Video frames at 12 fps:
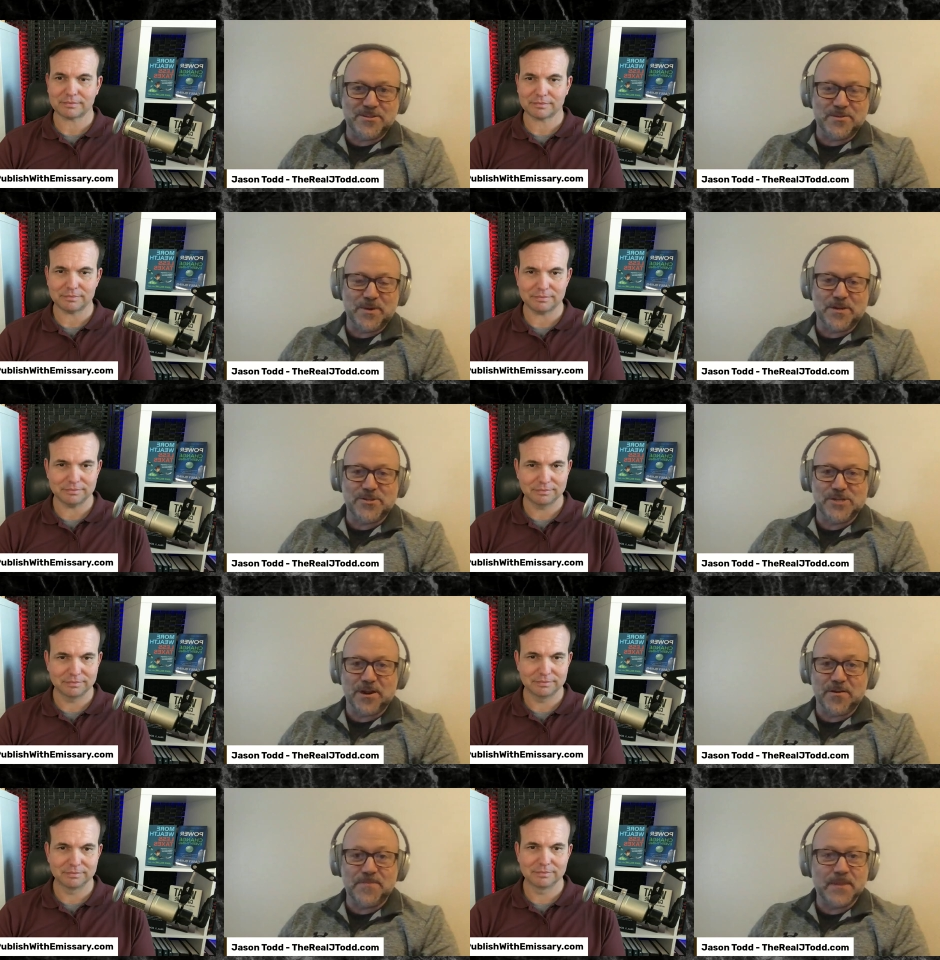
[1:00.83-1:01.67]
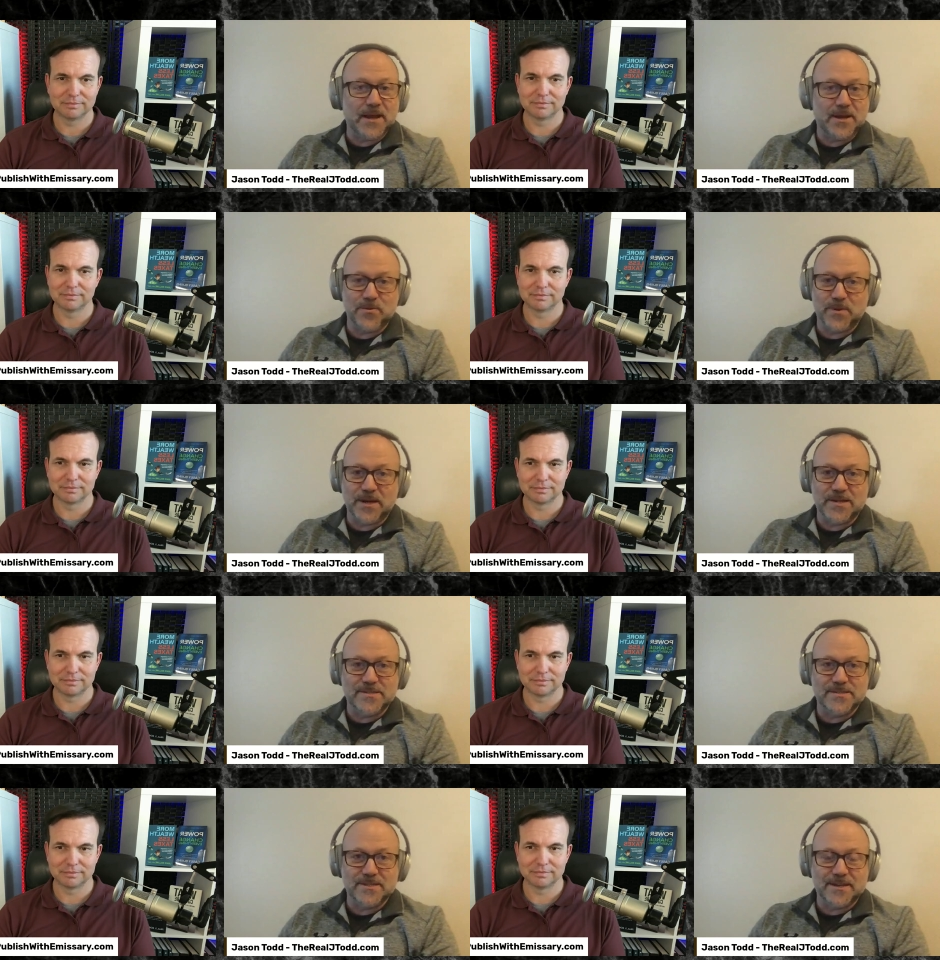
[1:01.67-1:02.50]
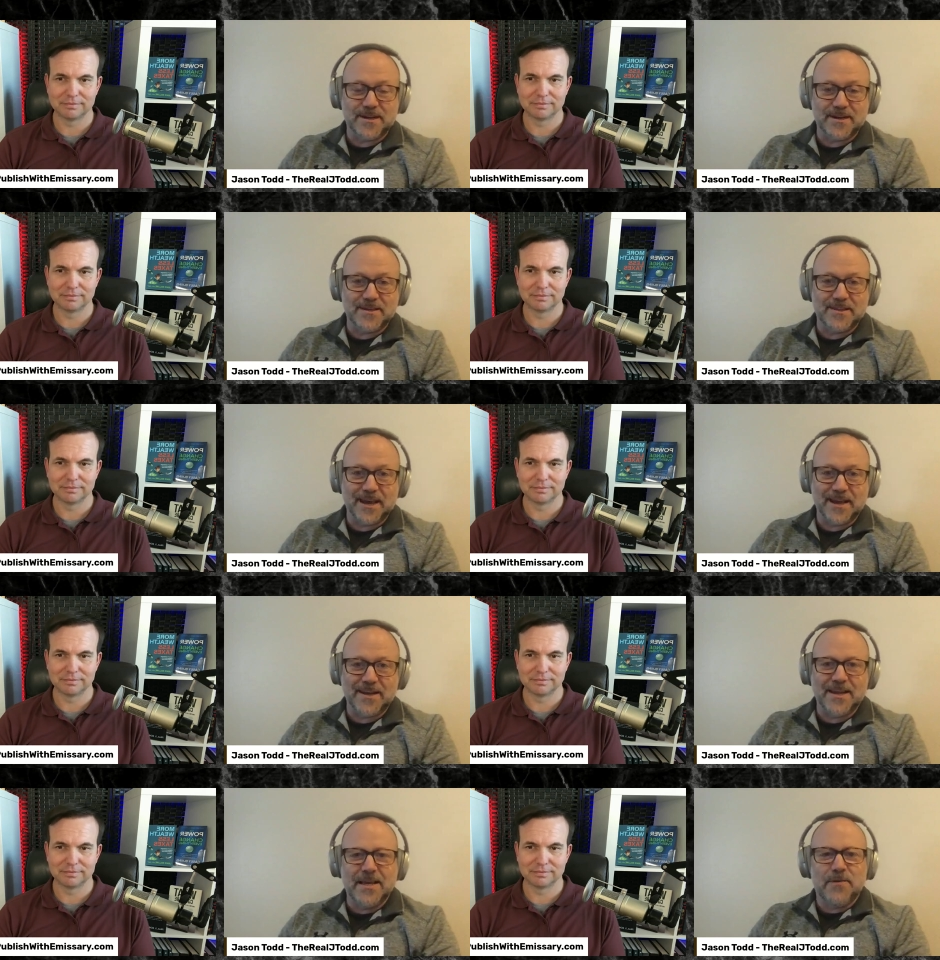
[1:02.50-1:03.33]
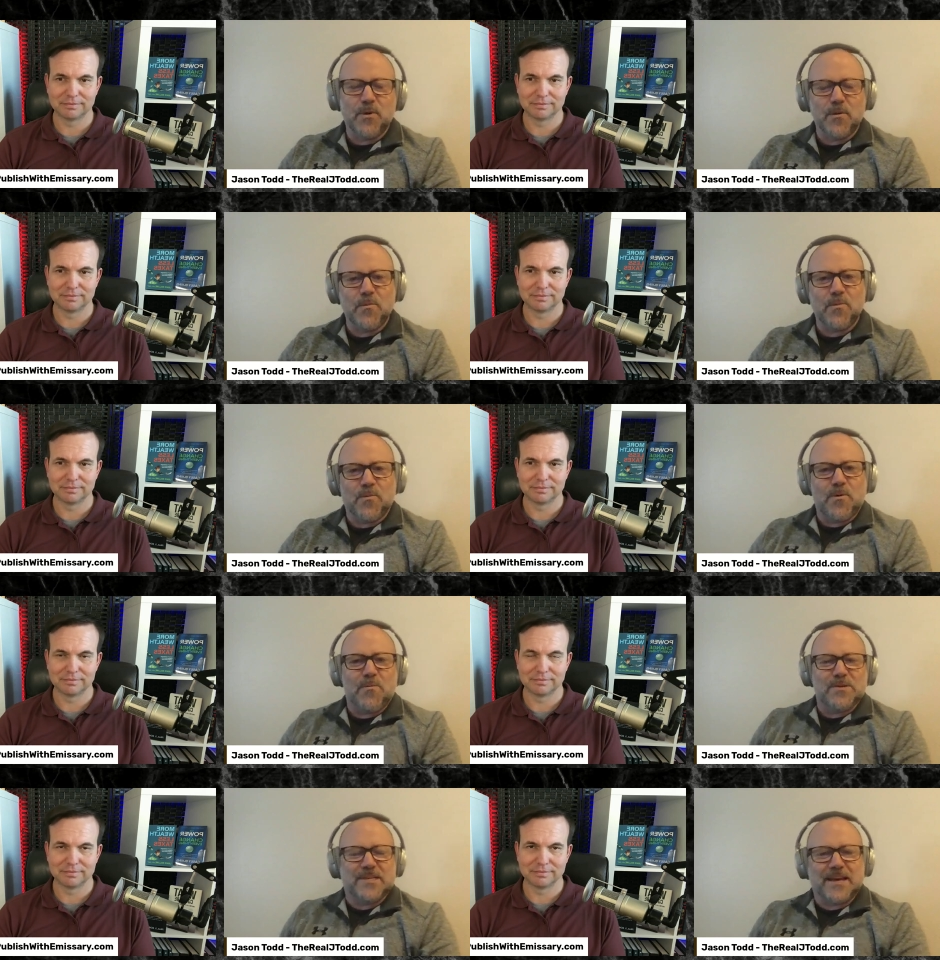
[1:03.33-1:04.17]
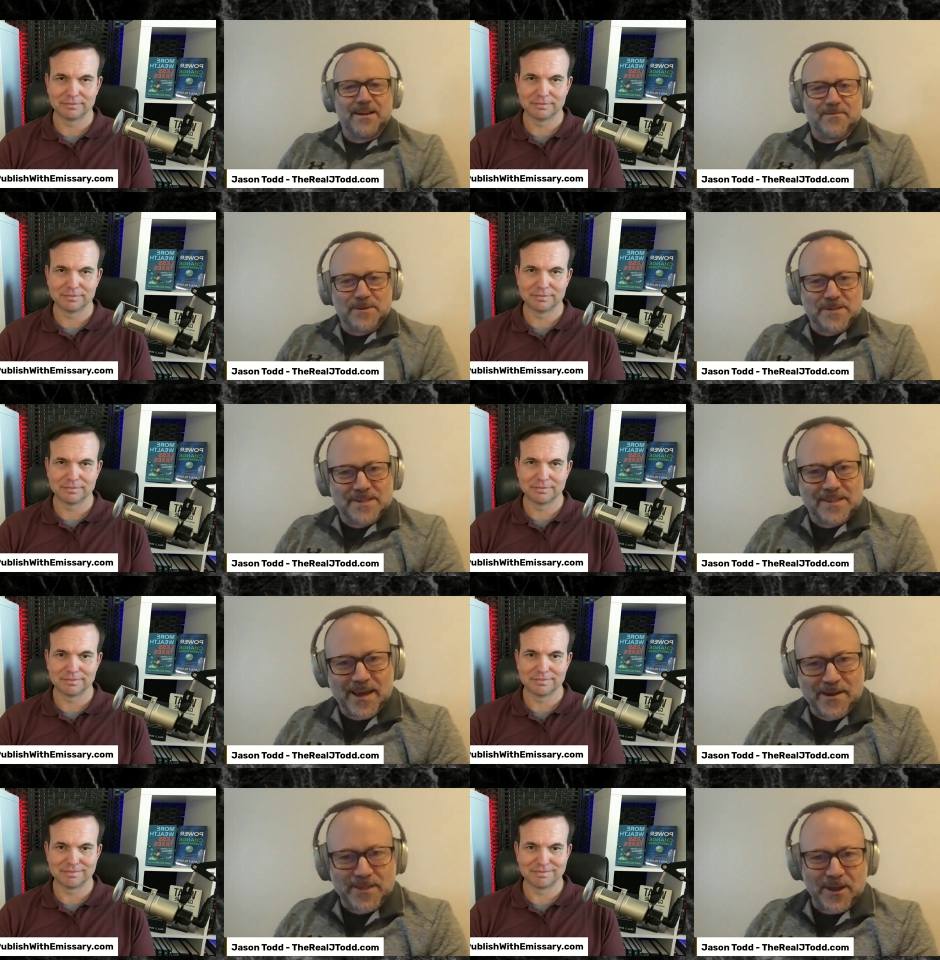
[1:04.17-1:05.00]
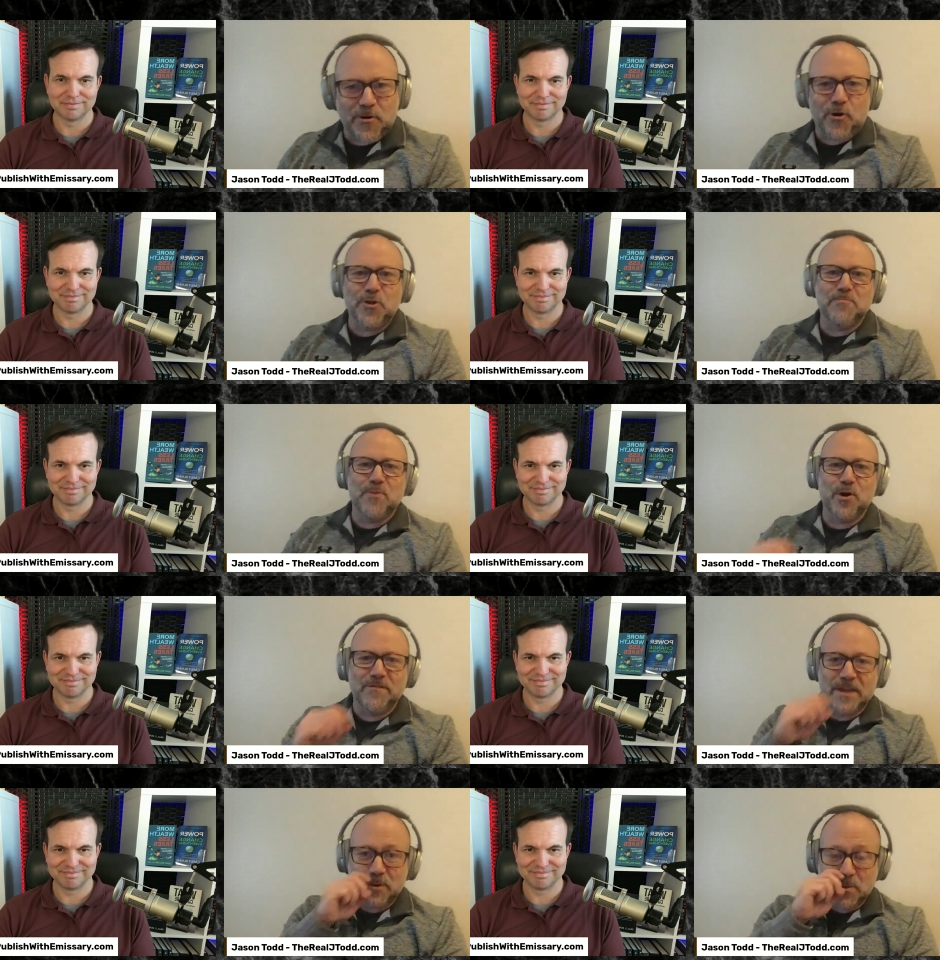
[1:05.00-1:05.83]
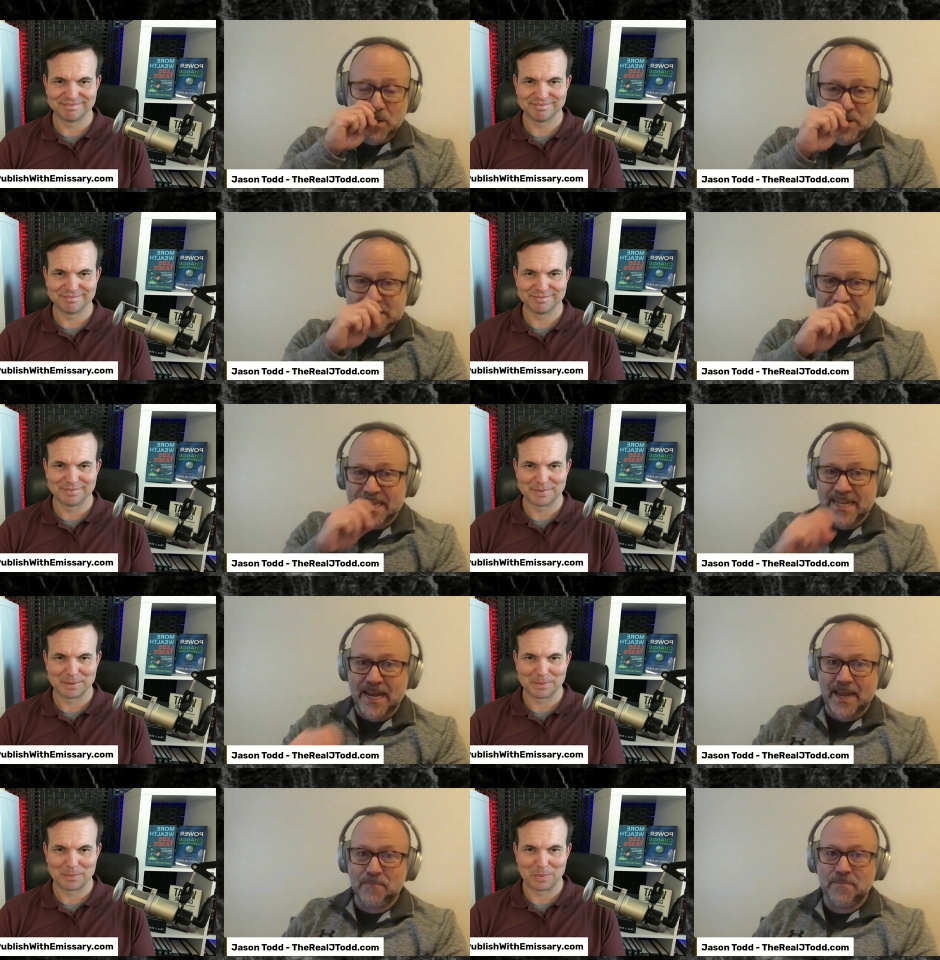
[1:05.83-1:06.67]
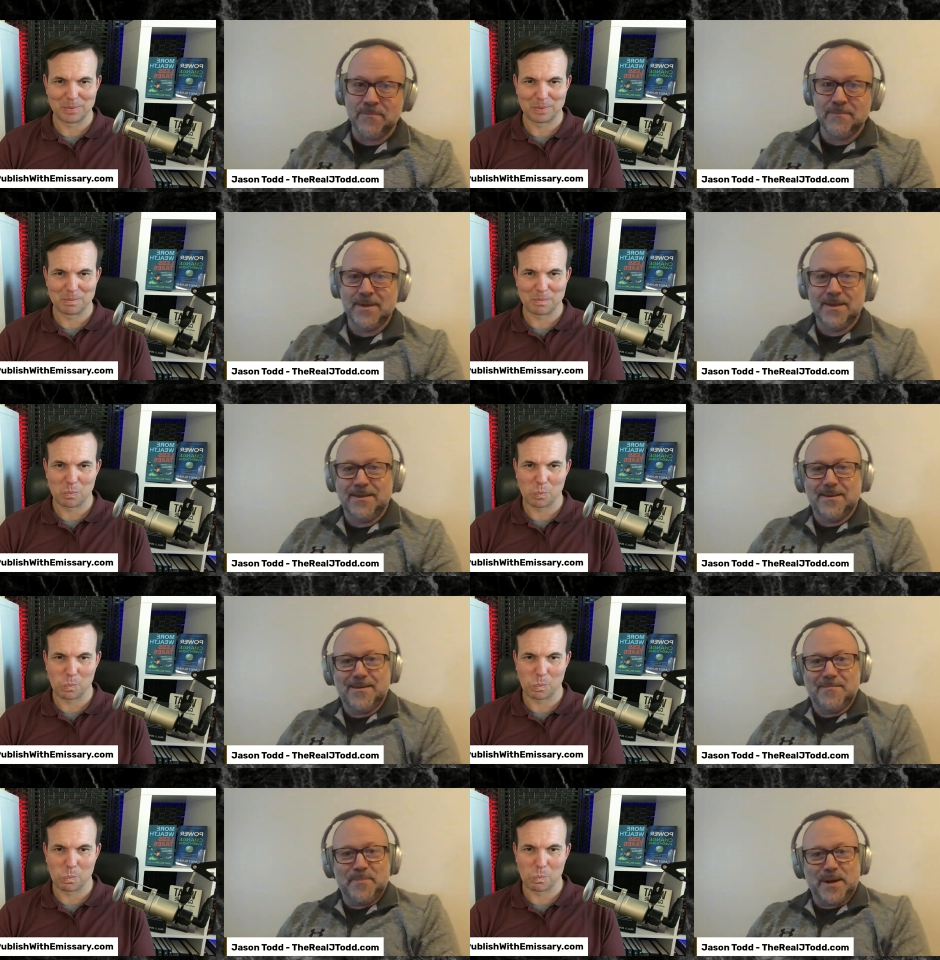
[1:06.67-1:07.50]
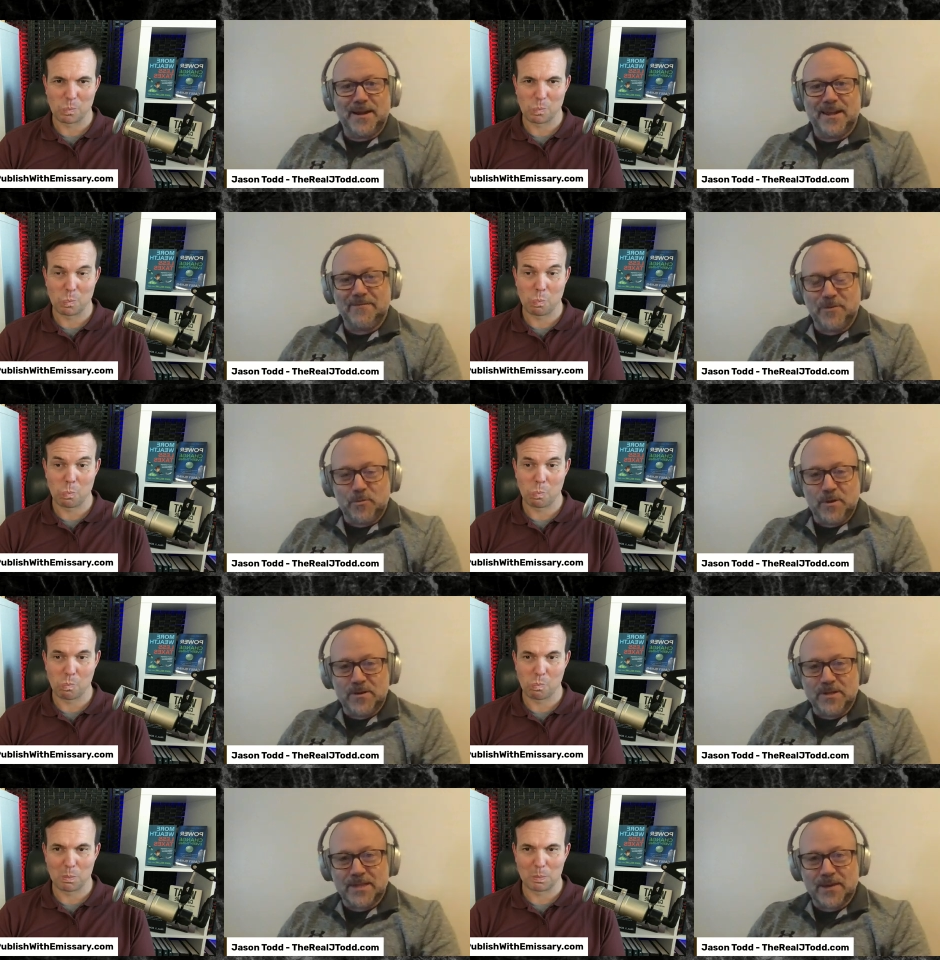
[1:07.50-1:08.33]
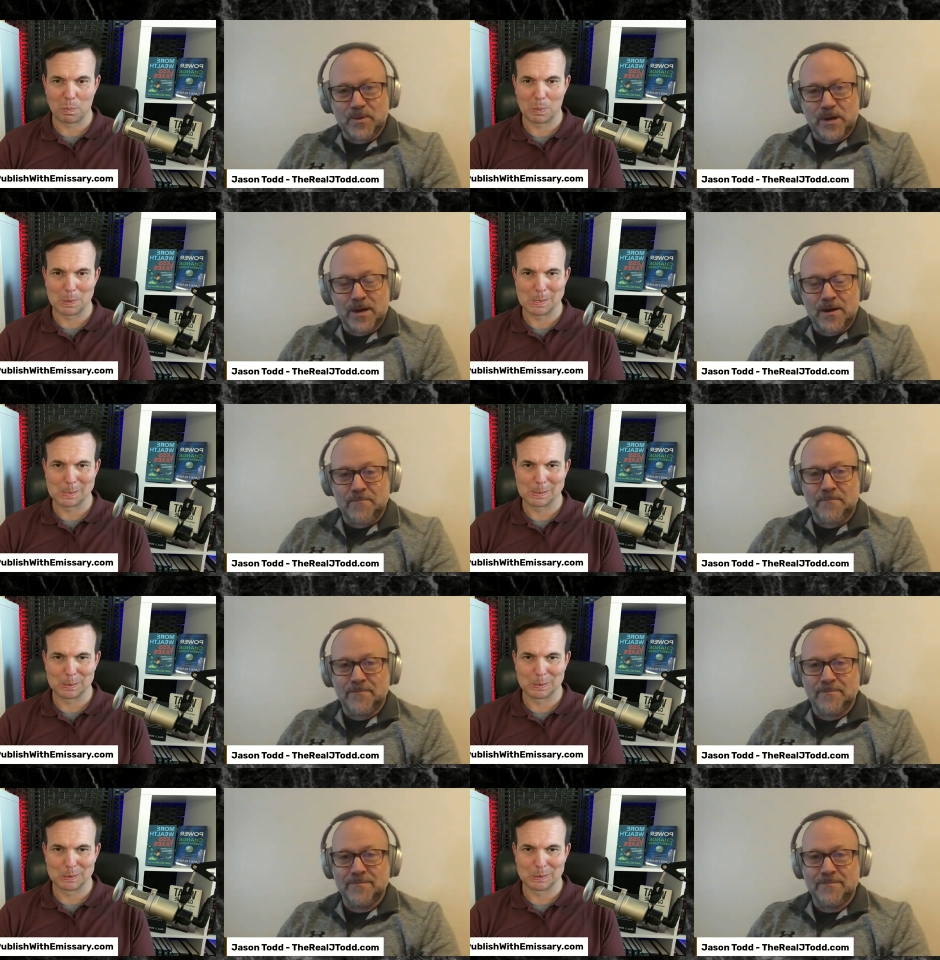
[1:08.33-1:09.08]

Speaker 1: that you want to share. Otherwise, uh, that what what was that? Was that that old movie? We won't say the name, but if you build it, they will come.